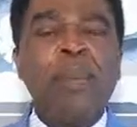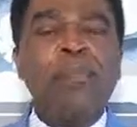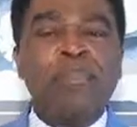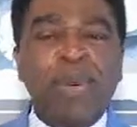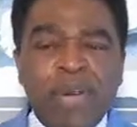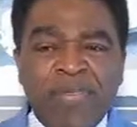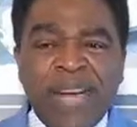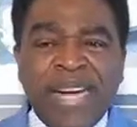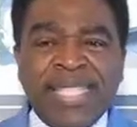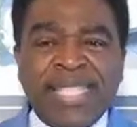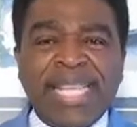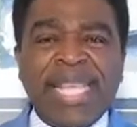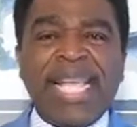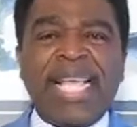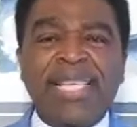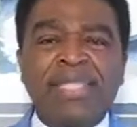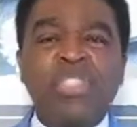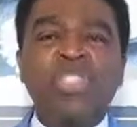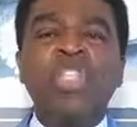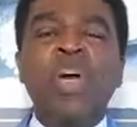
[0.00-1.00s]
Poverty
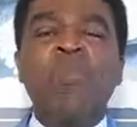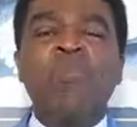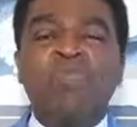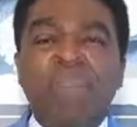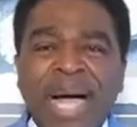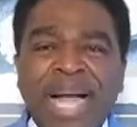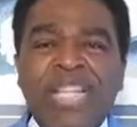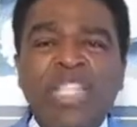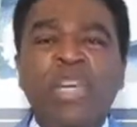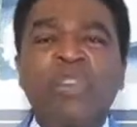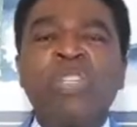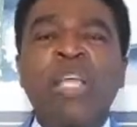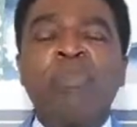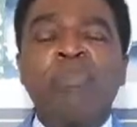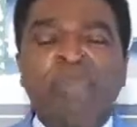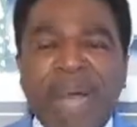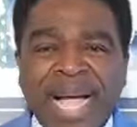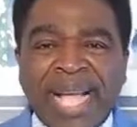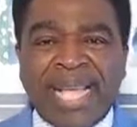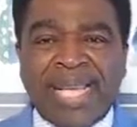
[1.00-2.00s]
is not part of the
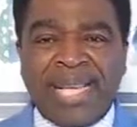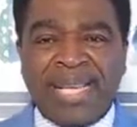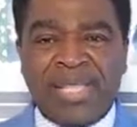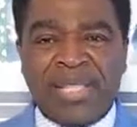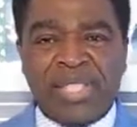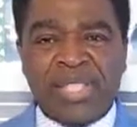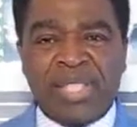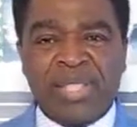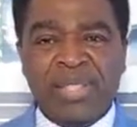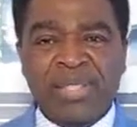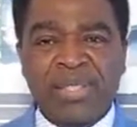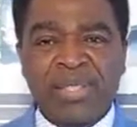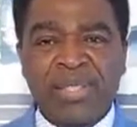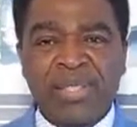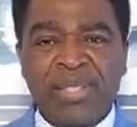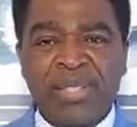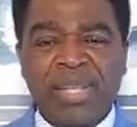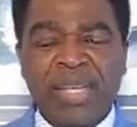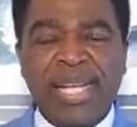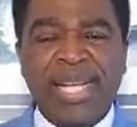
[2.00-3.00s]
package.
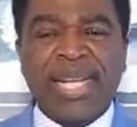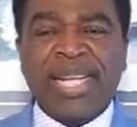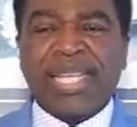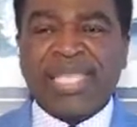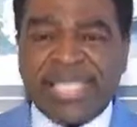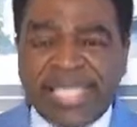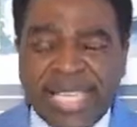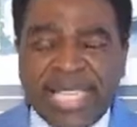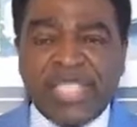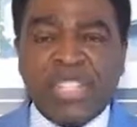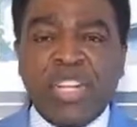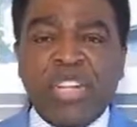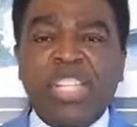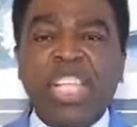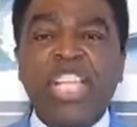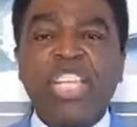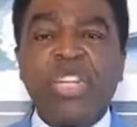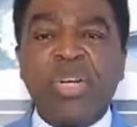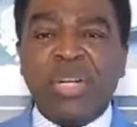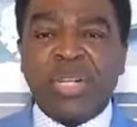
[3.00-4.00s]
Jesus
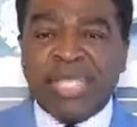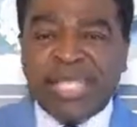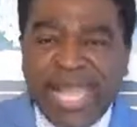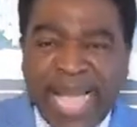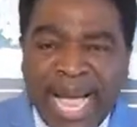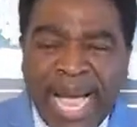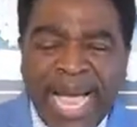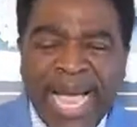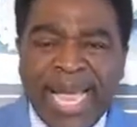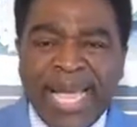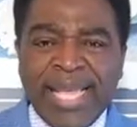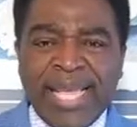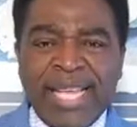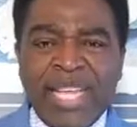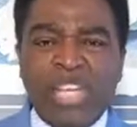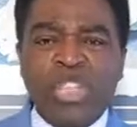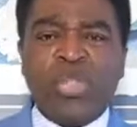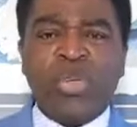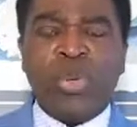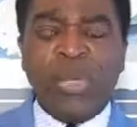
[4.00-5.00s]
did not die
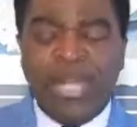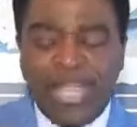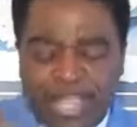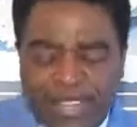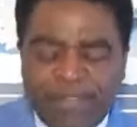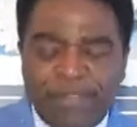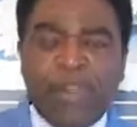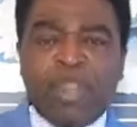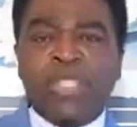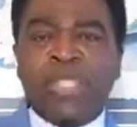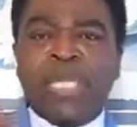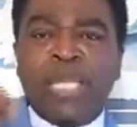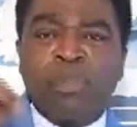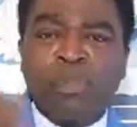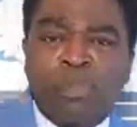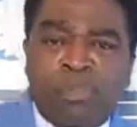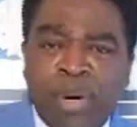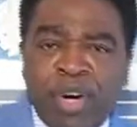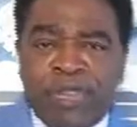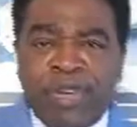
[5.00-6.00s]
to leave us
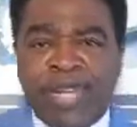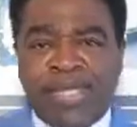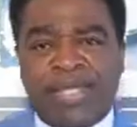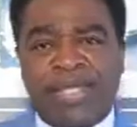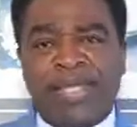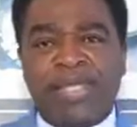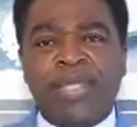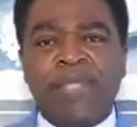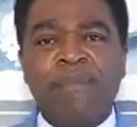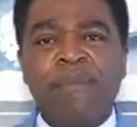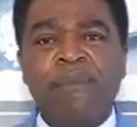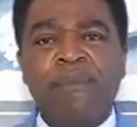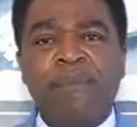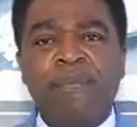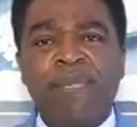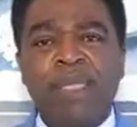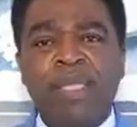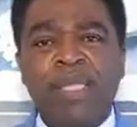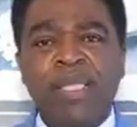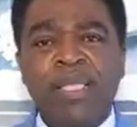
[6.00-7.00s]
in poverty.
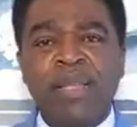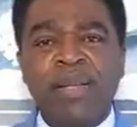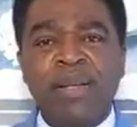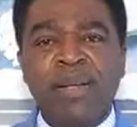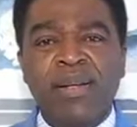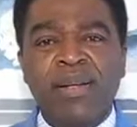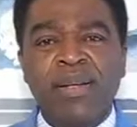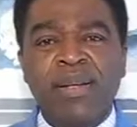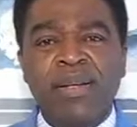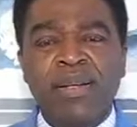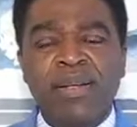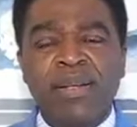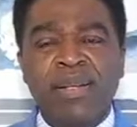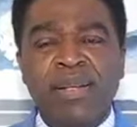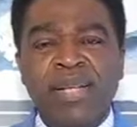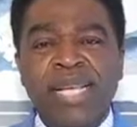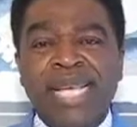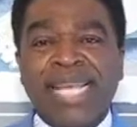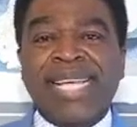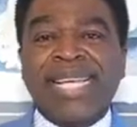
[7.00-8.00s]

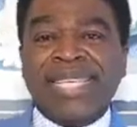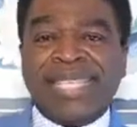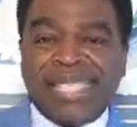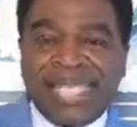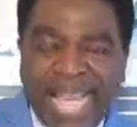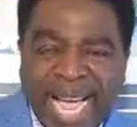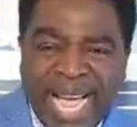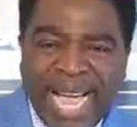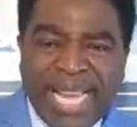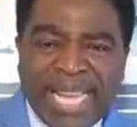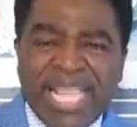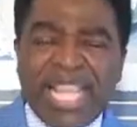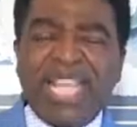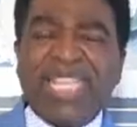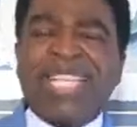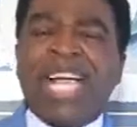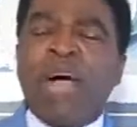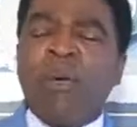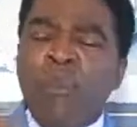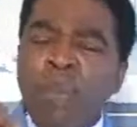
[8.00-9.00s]
He died
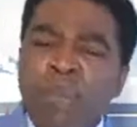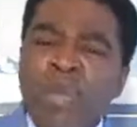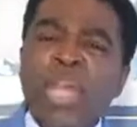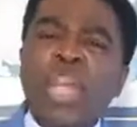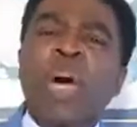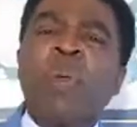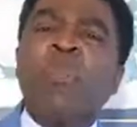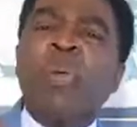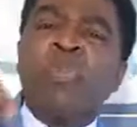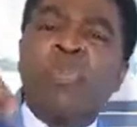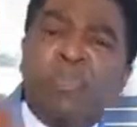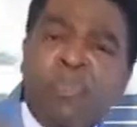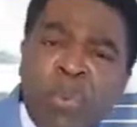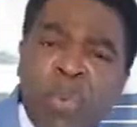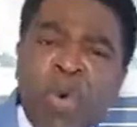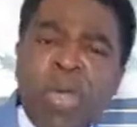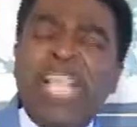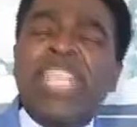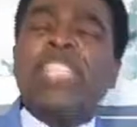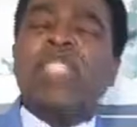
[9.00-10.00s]
that we may not be
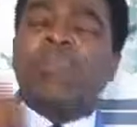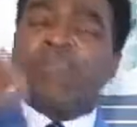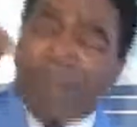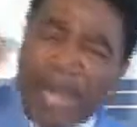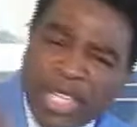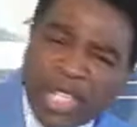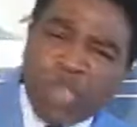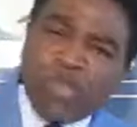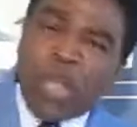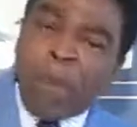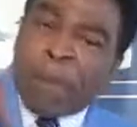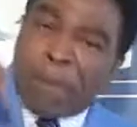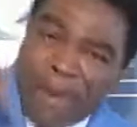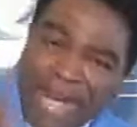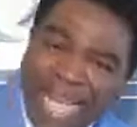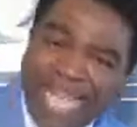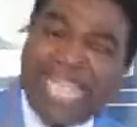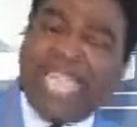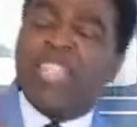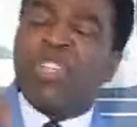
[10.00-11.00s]
poor. It's part of the
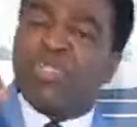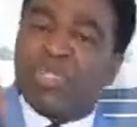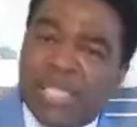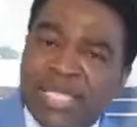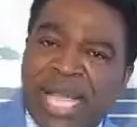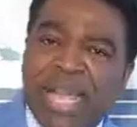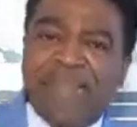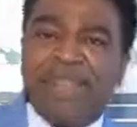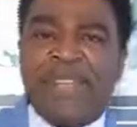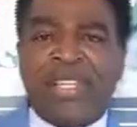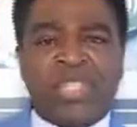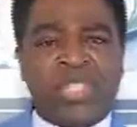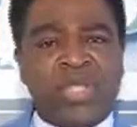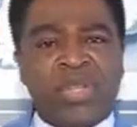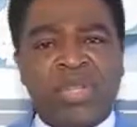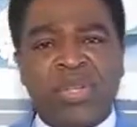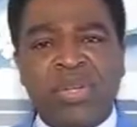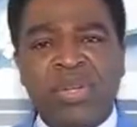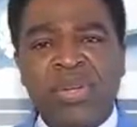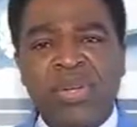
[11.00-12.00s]
package of
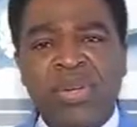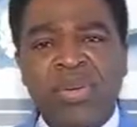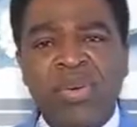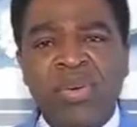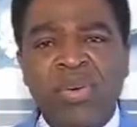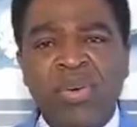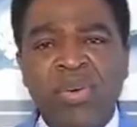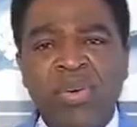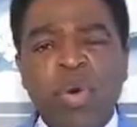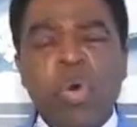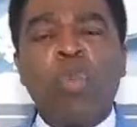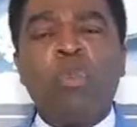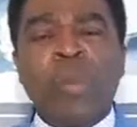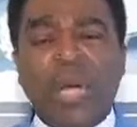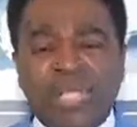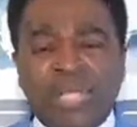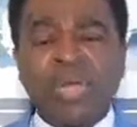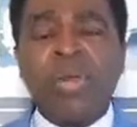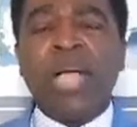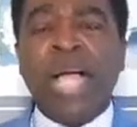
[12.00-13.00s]
salvation. Oh,
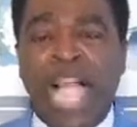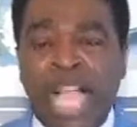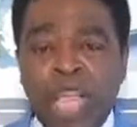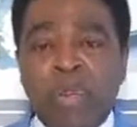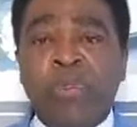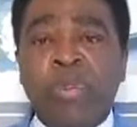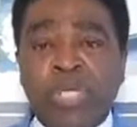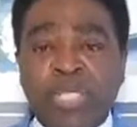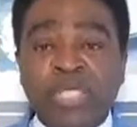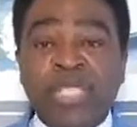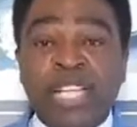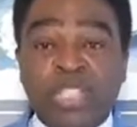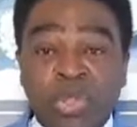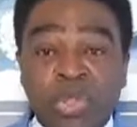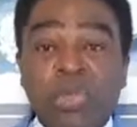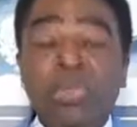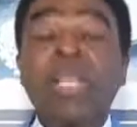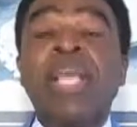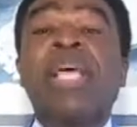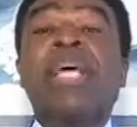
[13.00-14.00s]
Pastor, are you preaching the
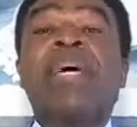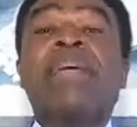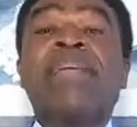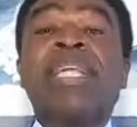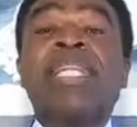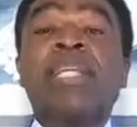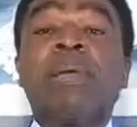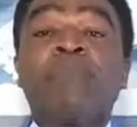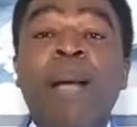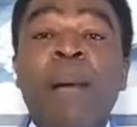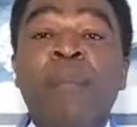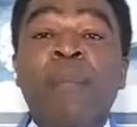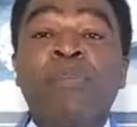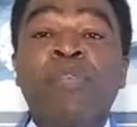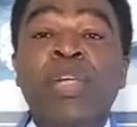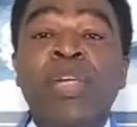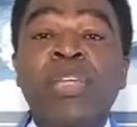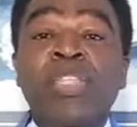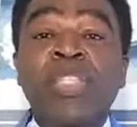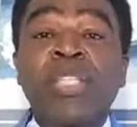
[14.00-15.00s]
truth? Read the Bible
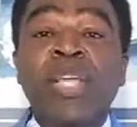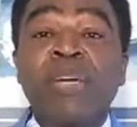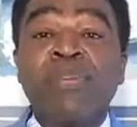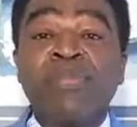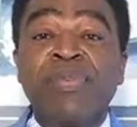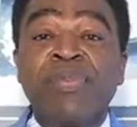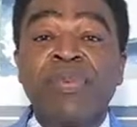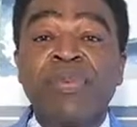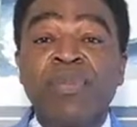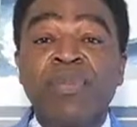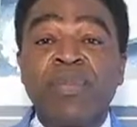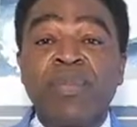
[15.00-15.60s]
for yourself.